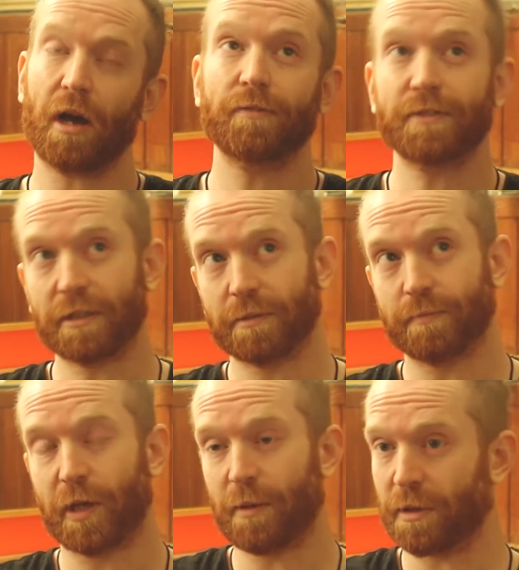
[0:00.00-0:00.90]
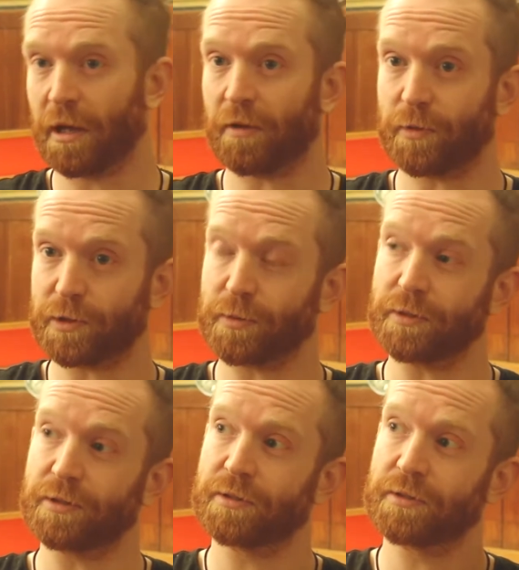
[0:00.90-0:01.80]
after Human Love, which
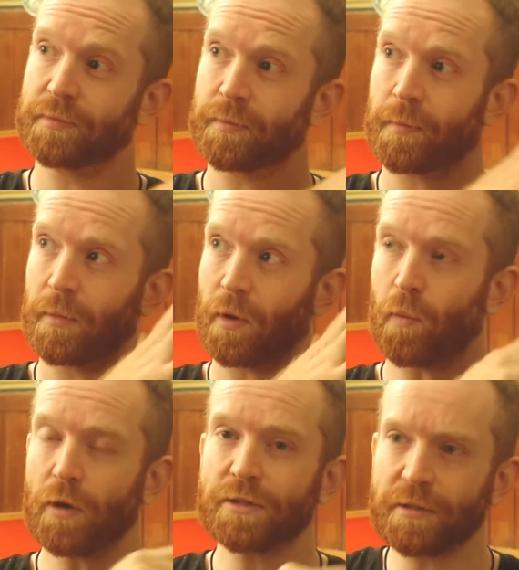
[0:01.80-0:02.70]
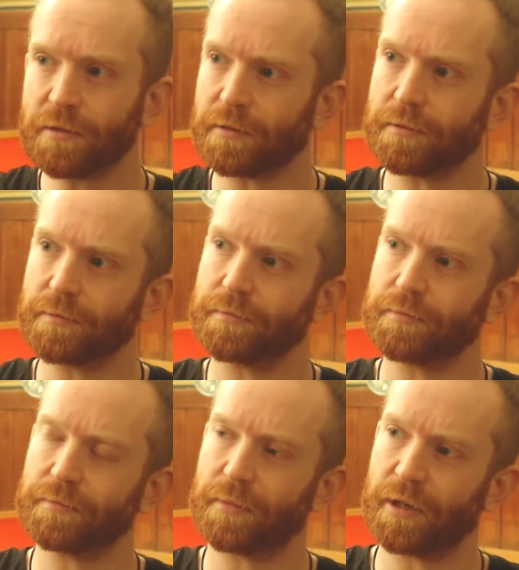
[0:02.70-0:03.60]
wasn't
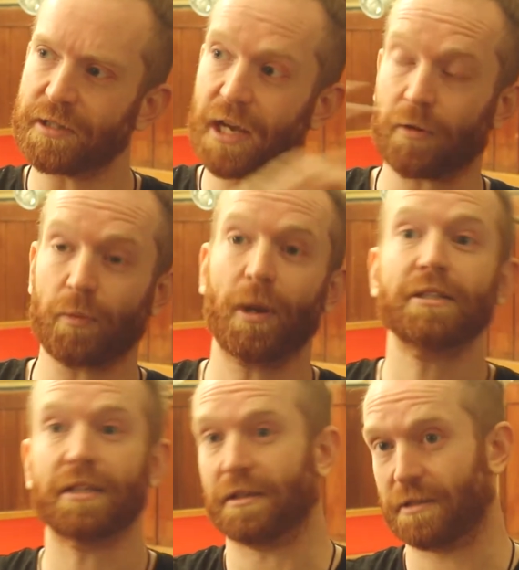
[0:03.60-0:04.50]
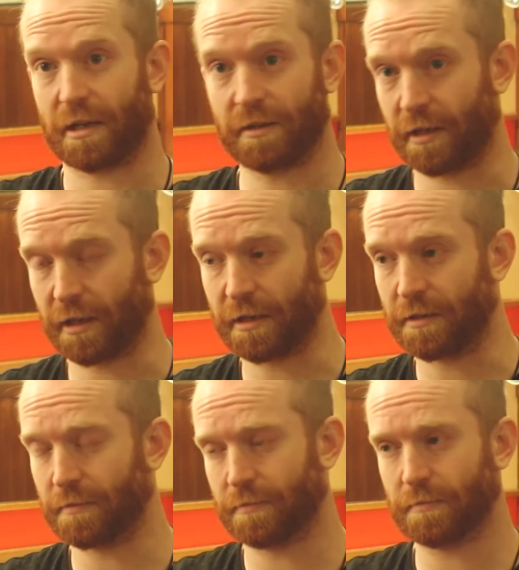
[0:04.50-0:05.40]
as acrobatic as
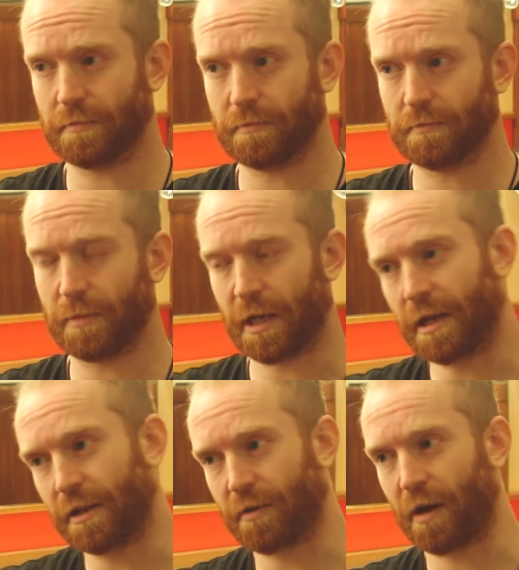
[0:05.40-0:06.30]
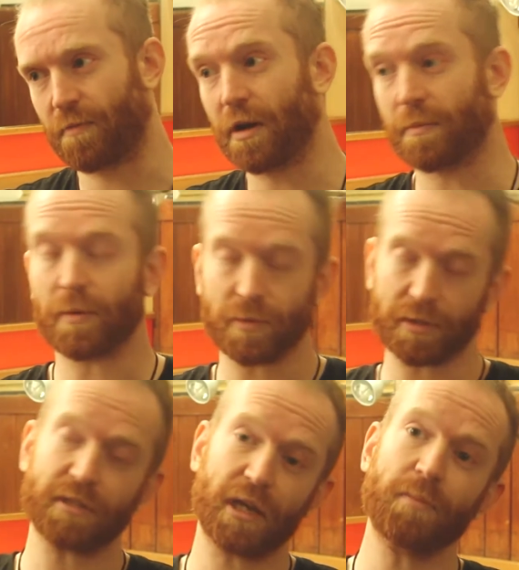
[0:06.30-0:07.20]
anything in Hit the Ground Running, but it was
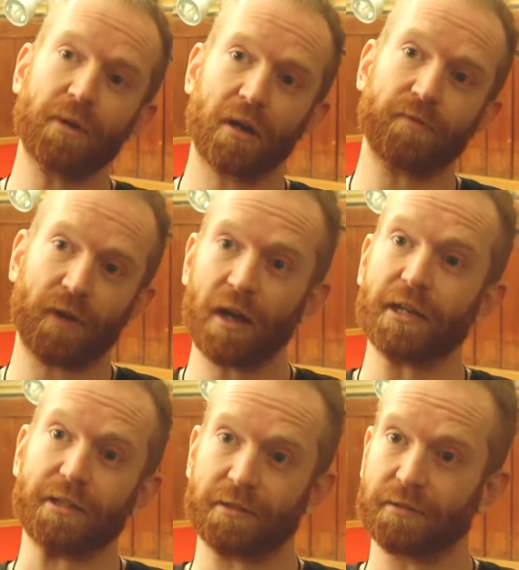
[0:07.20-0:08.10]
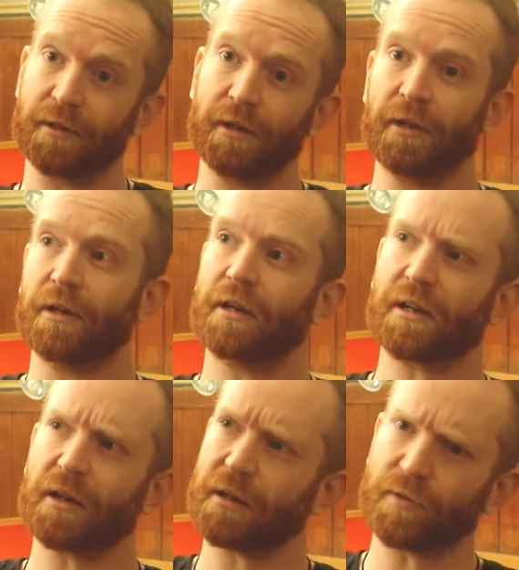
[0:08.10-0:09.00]
the same kind of height
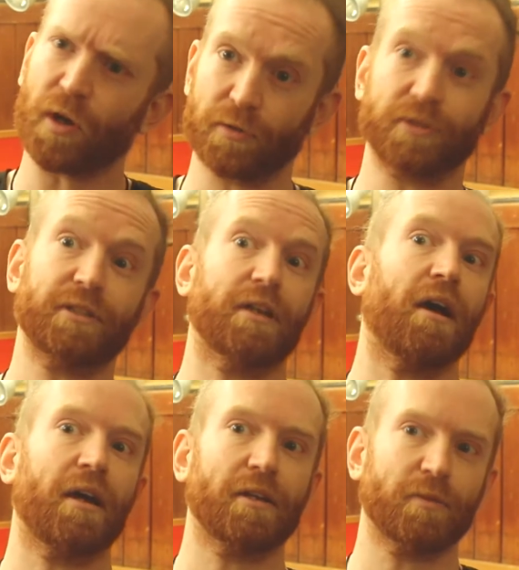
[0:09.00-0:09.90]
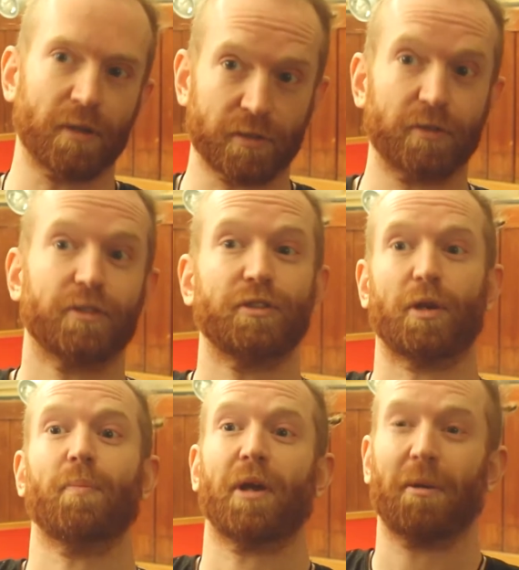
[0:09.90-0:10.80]
and kind of constant height as well. So not just
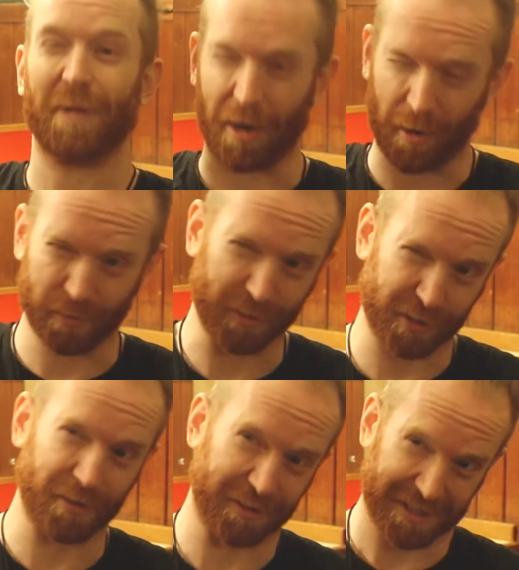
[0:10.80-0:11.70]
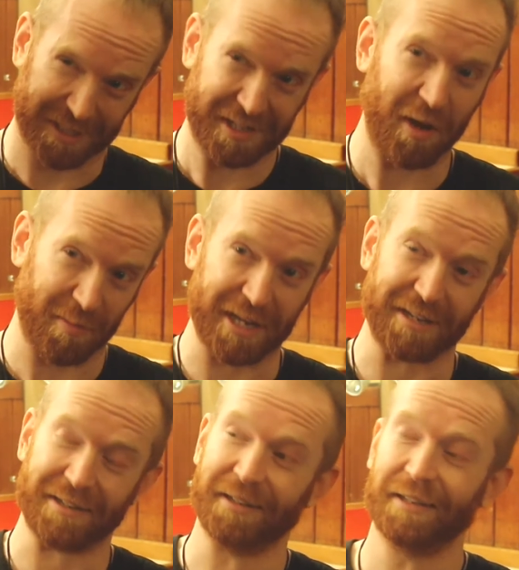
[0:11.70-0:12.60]
jumping up like whole songs that come
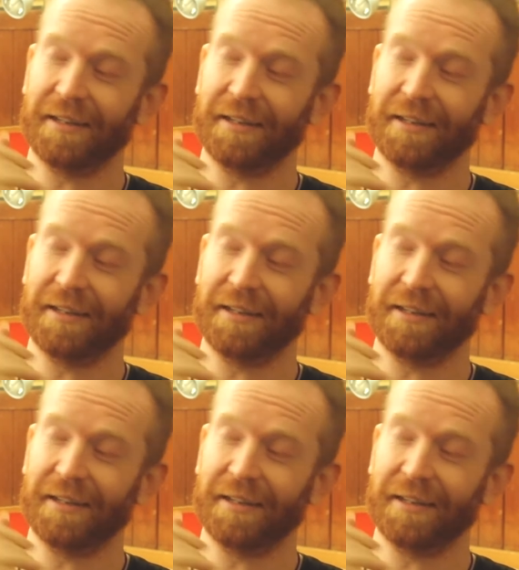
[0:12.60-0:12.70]
in